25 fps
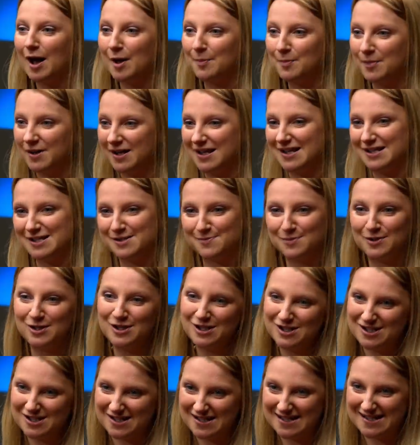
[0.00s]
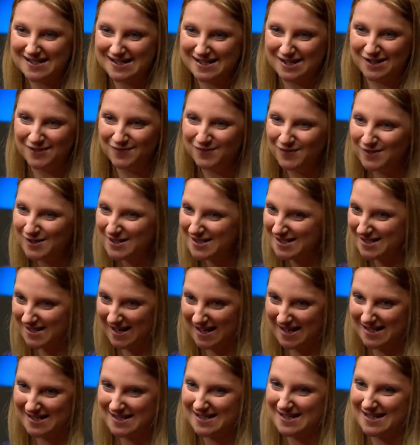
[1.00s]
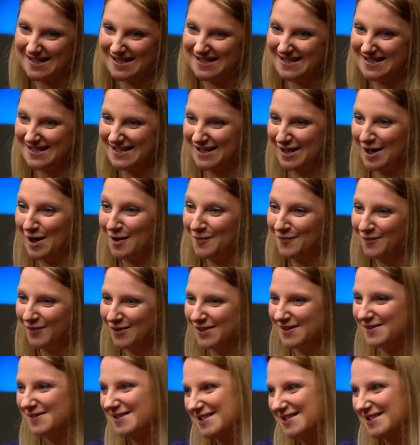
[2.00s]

I'm an entomologist and a food scientist. I've got a